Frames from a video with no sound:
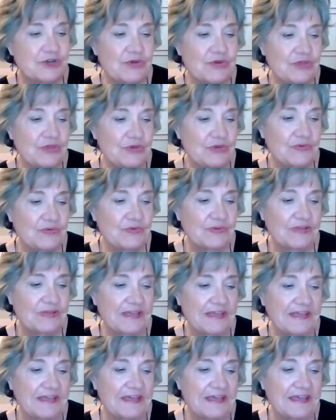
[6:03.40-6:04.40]
to show you.
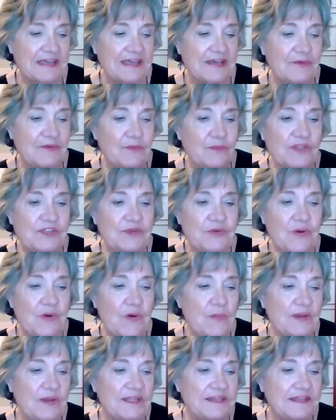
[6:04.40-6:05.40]
When
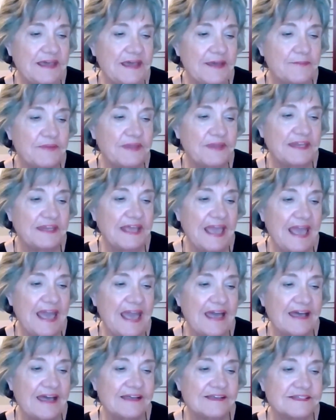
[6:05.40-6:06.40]
you open it up, it
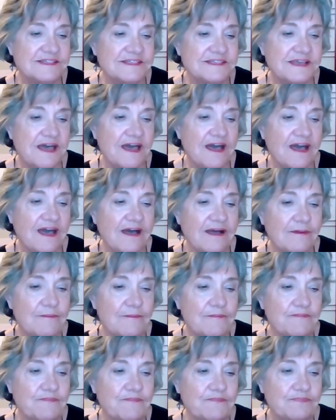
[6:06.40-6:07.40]
has
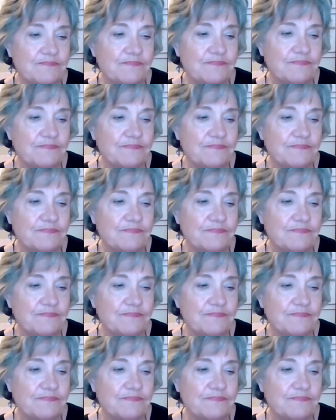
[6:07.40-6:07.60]
a